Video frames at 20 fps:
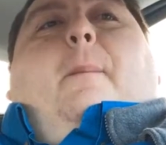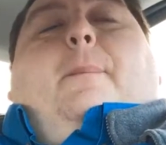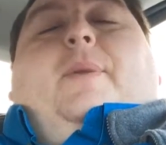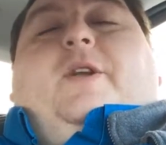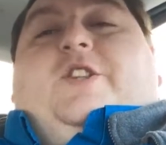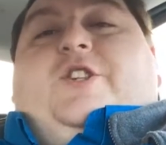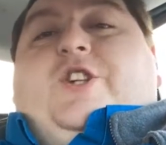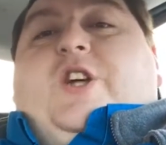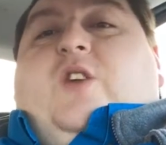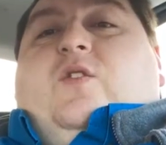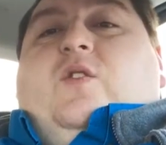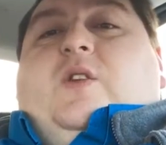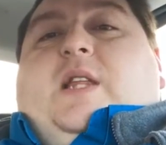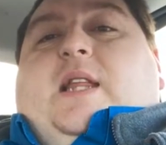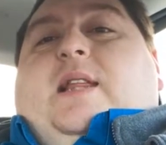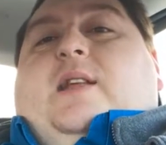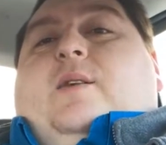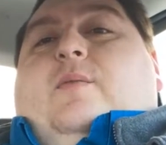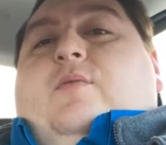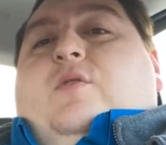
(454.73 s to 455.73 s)
But
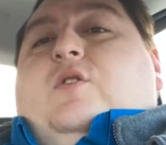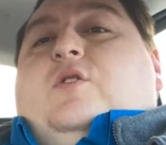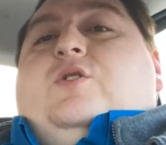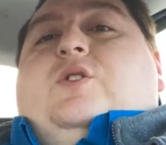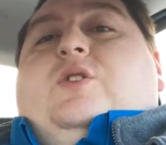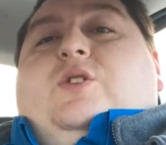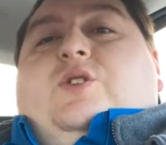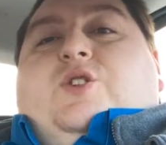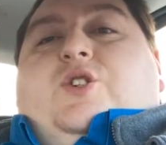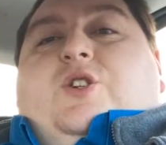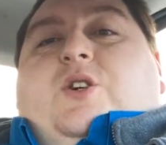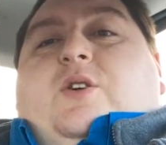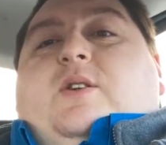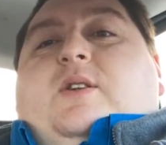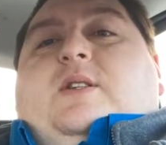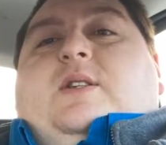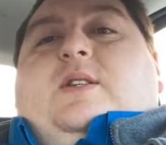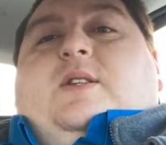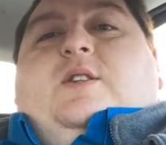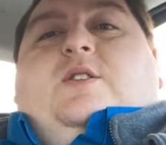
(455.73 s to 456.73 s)
generally, commercial
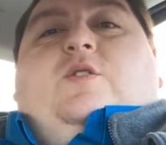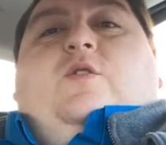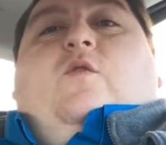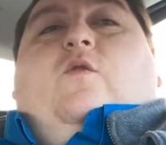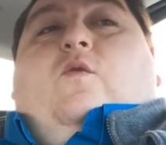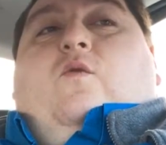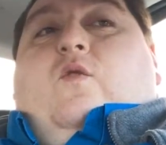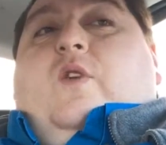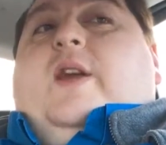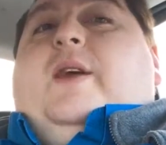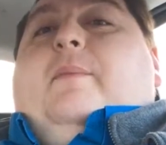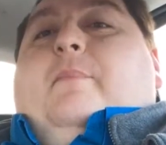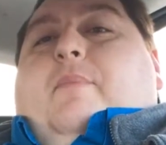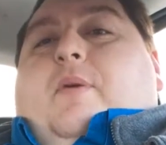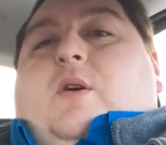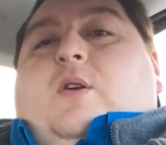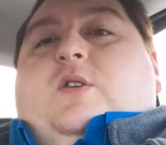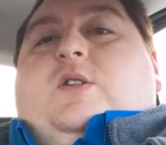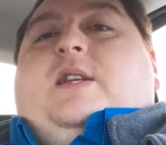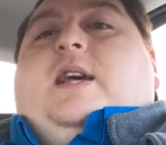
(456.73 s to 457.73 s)
insurances
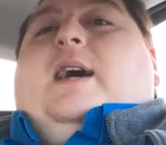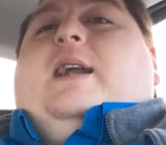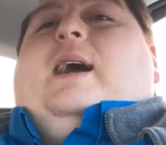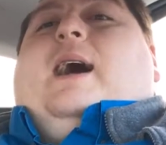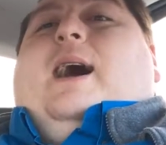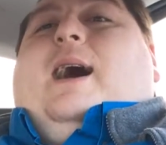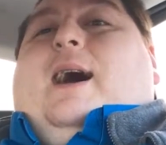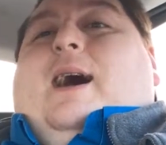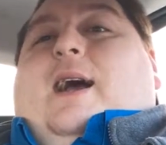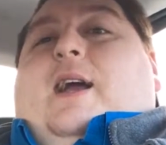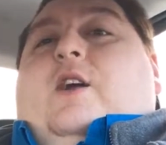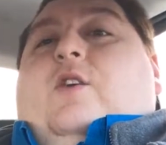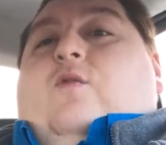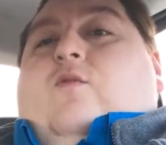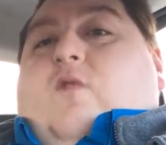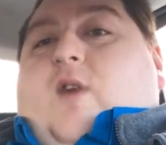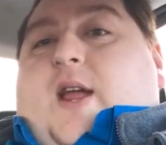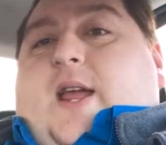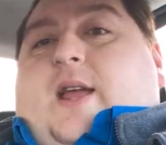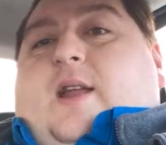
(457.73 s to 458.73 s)
reimburse at a higher
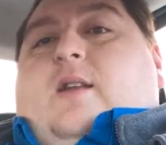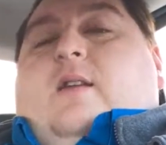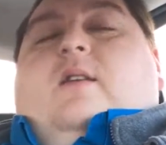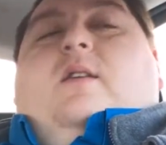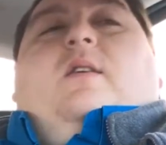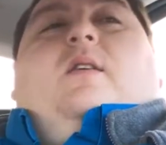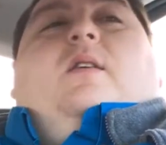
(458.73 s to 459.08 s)
rate.